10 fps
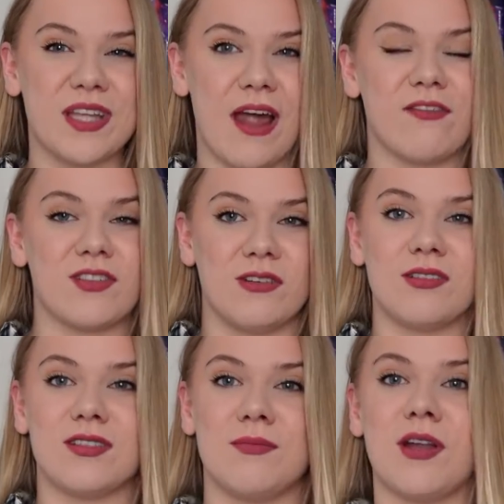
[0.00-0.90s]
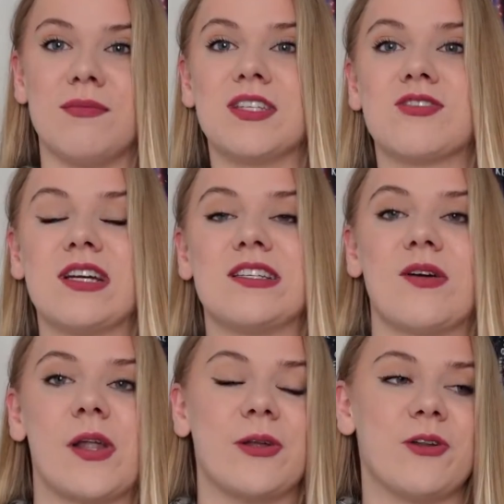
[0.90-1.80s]
was kind of sold as a murder mystery,
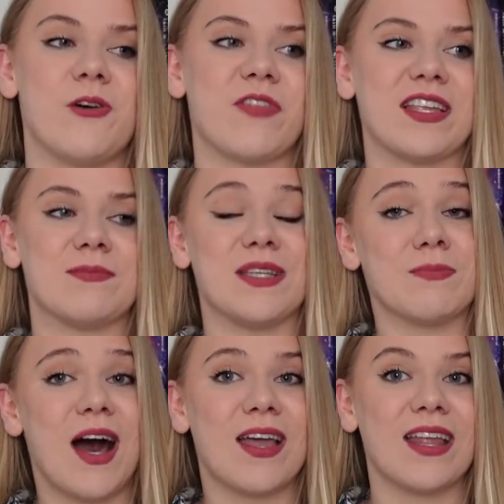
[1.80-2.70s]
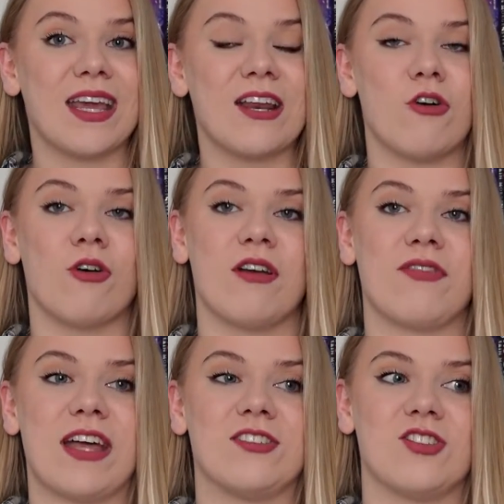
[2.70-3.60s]
so I don't know if that's mismarketing or
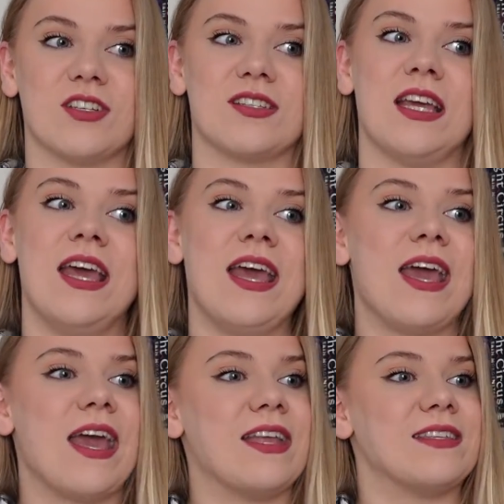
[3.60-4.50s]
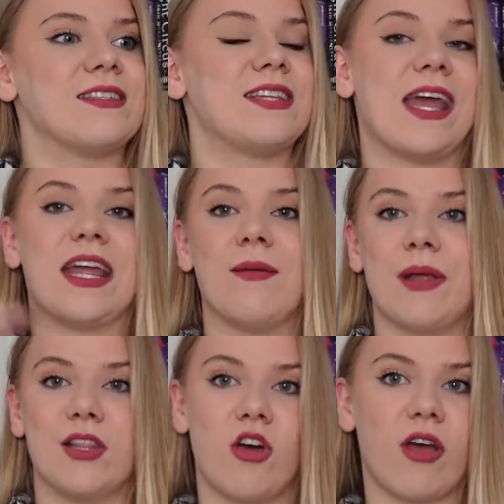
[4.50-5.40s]
if that's just it's taking a
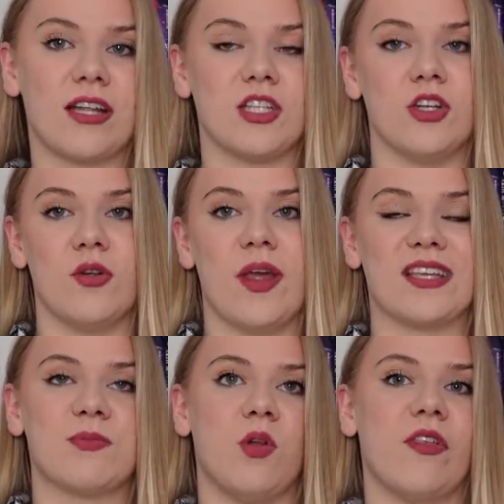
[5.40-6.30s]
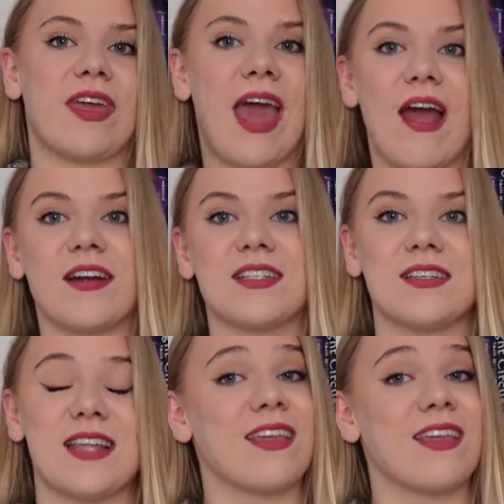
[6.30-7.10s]
bit longer to explore the characters.